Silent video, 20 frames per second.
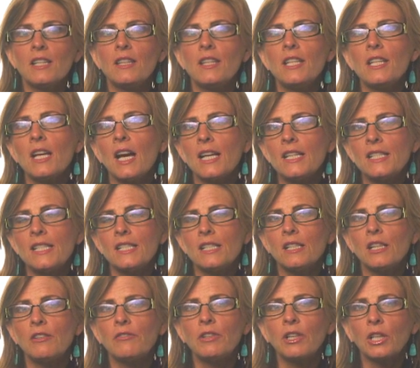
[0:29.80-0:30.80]
the
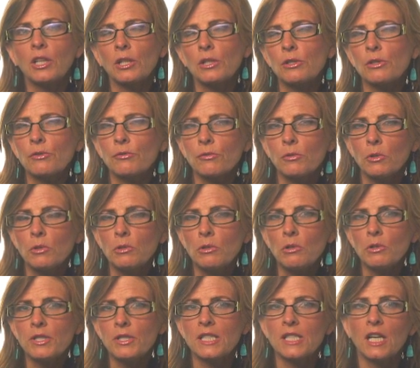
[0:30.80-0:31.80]
idea of a
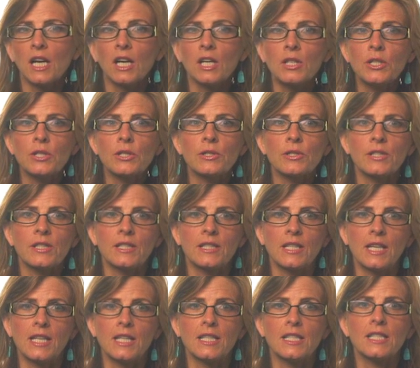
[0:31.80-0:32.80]
controlled and
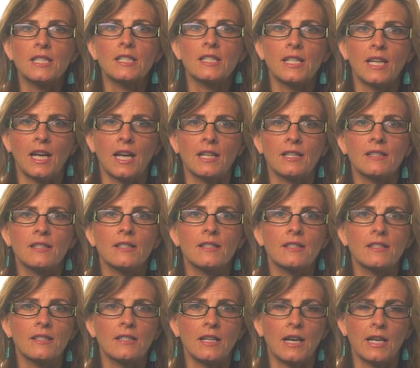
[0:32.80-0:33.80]
understated dance
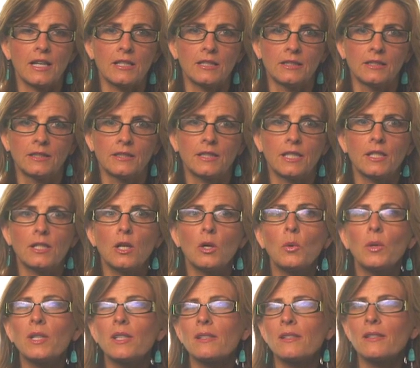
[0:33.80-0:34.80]
style that no
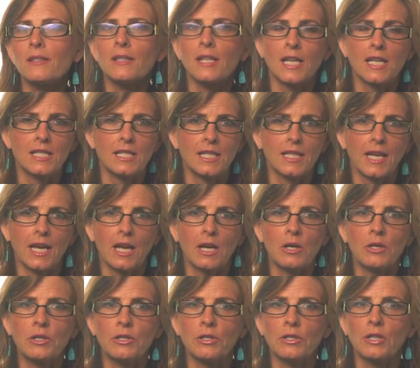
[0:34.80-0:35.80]
one is standing
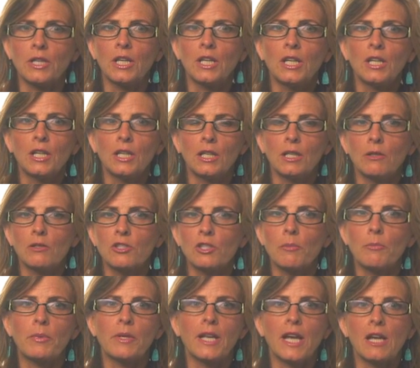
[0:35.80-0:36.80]
out or you know
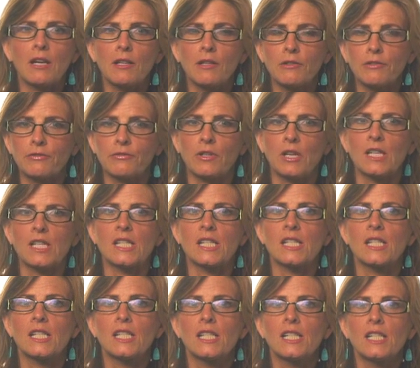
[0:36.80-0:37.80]
jumping out in the
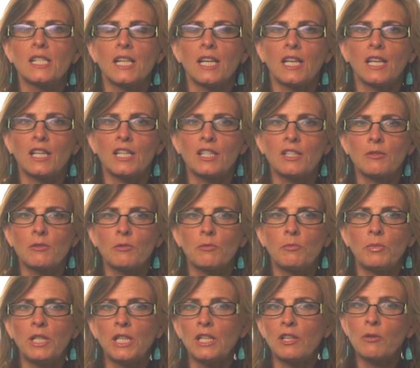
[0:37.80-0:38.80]
front and
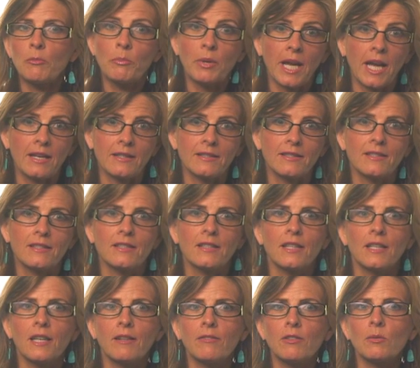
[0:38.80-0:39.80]
being the best
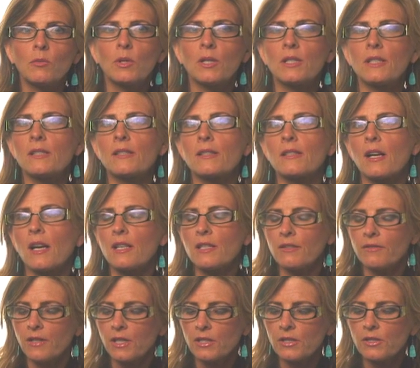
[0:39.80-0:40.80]
that everyone is kind
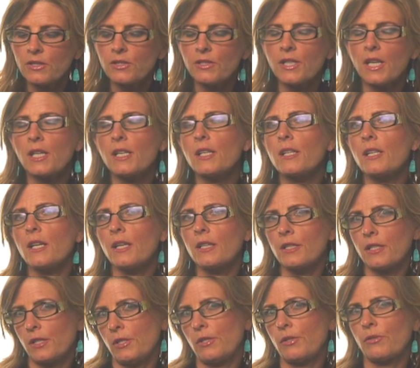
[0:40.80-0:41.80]
of understated
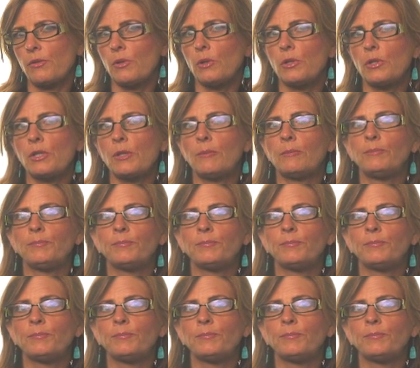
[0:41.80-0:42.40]
and controlled